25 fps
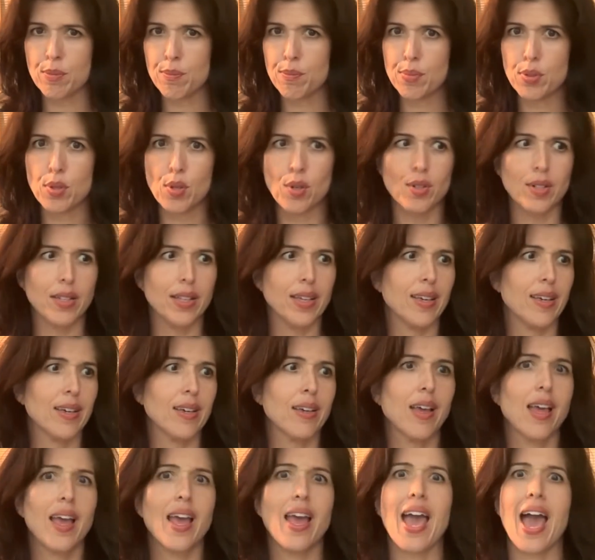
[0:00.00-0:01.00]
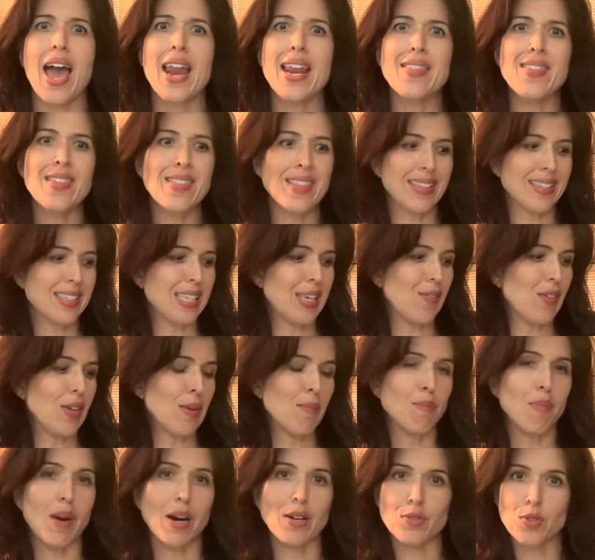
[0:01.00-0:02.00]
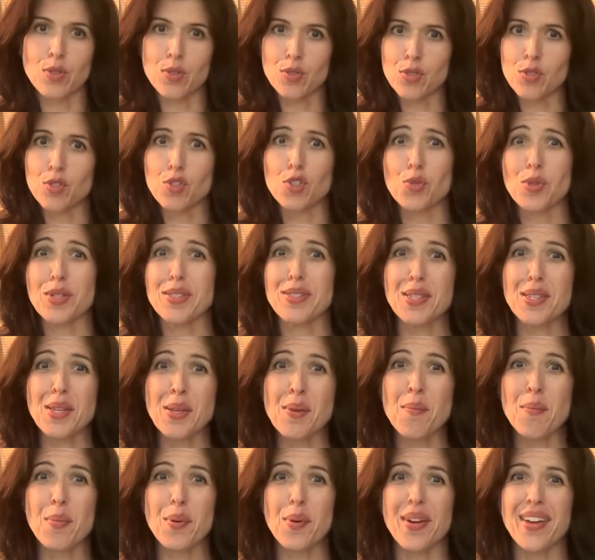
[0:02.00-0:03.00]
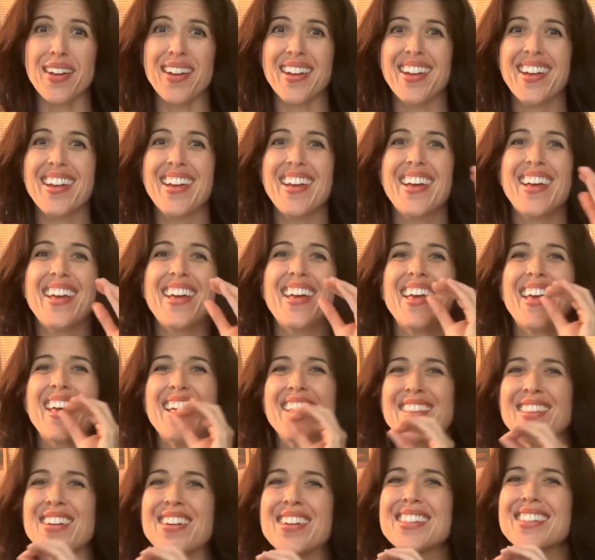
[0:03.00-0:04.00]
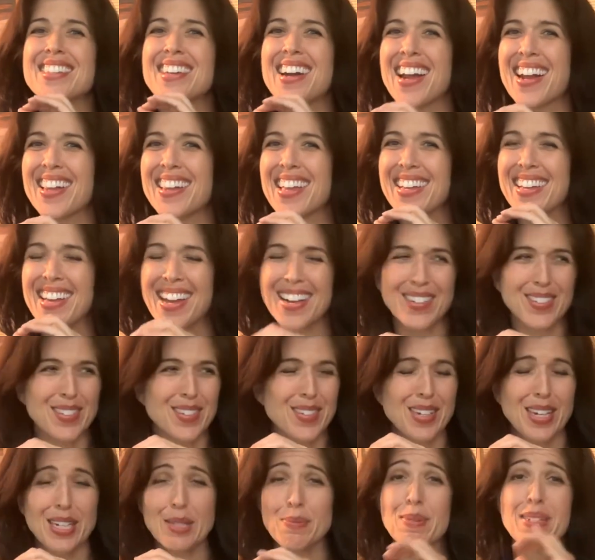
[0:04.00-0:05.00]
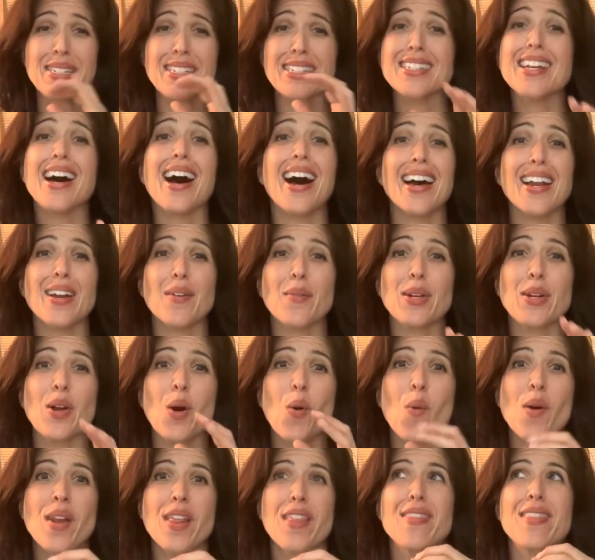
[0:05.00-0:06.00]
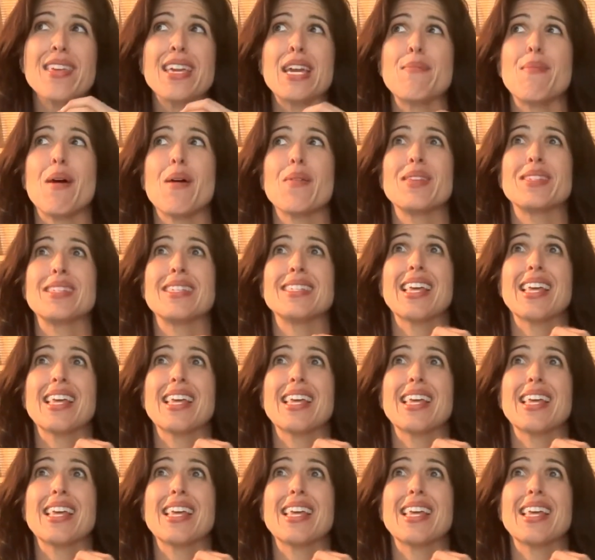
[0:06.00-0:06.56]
pulling, anything that's giving muscles and joints input. It looks kind of like exercise, but it's not. We don't want to think about it as